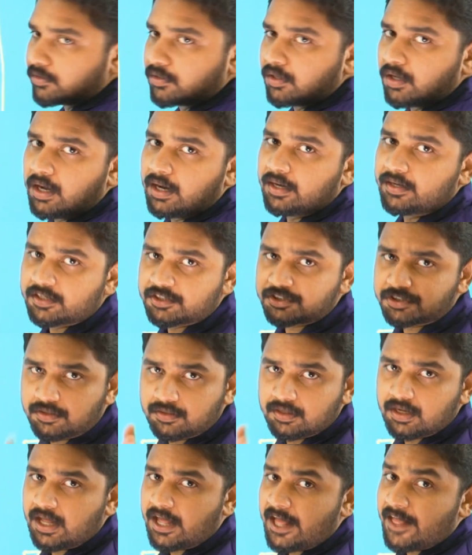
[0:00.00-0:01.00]
Understood?
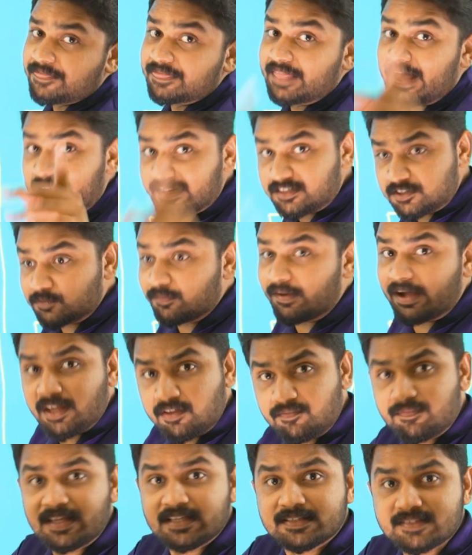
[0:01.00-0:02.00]
That's why
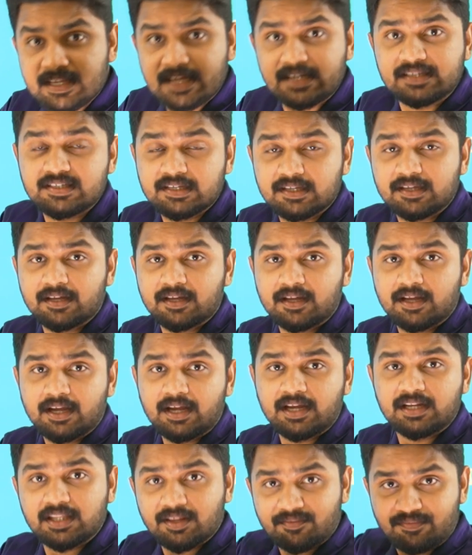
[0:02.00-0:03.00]
we said
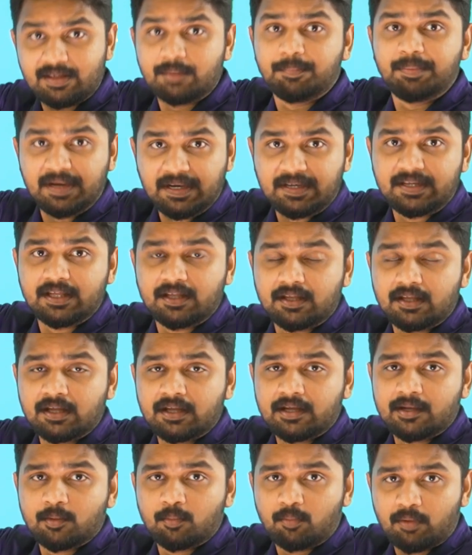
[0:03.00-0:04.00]
in the VBT,
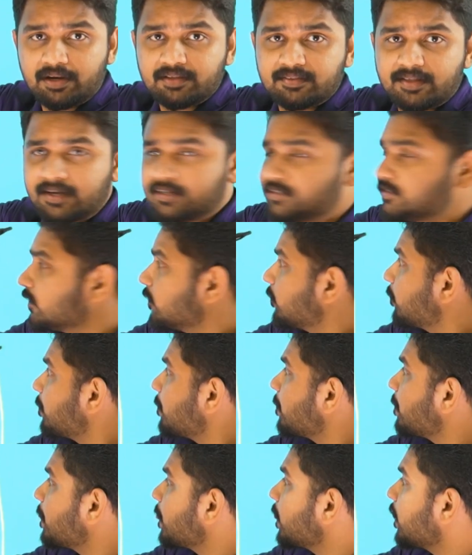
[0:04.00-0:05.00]
what is that?
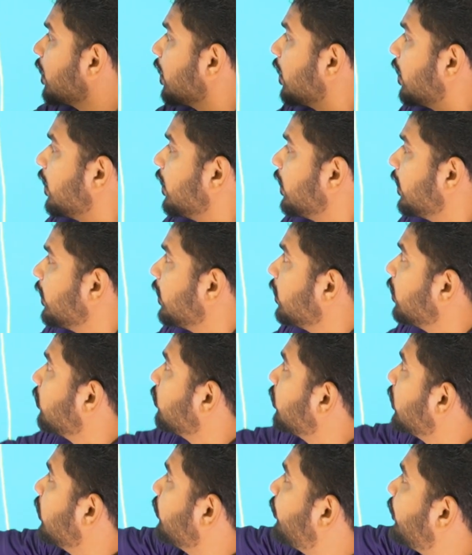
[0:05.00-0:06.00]

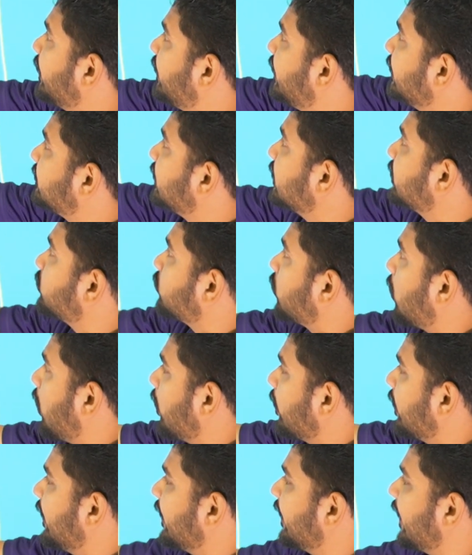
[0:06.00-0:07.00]
If it is a strong
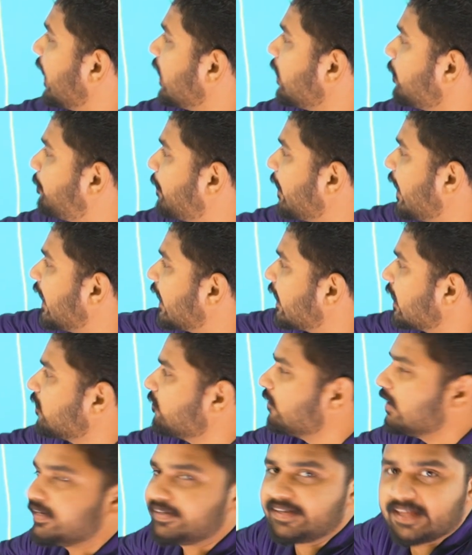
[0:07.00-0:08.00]
ligand, pairing
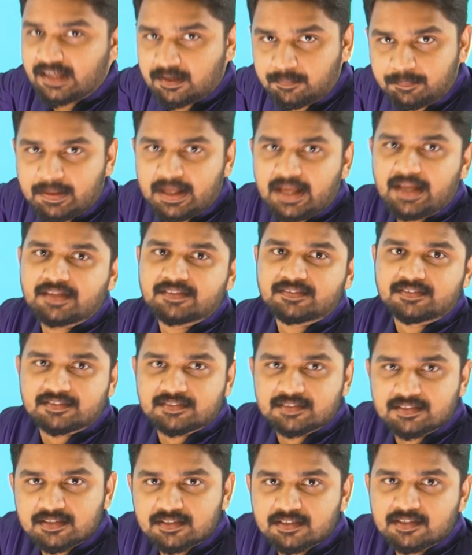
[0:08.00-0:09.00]
will take place.
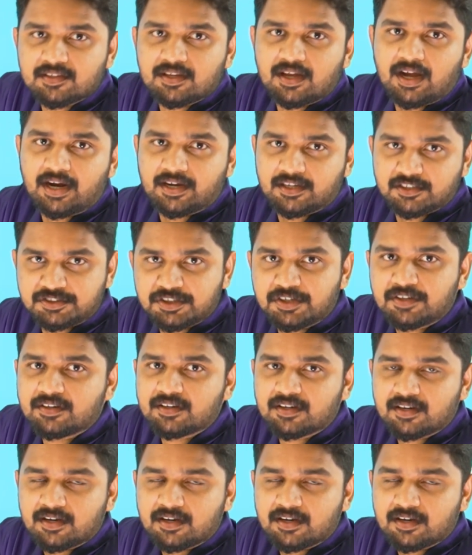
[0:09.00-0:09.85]
Understood?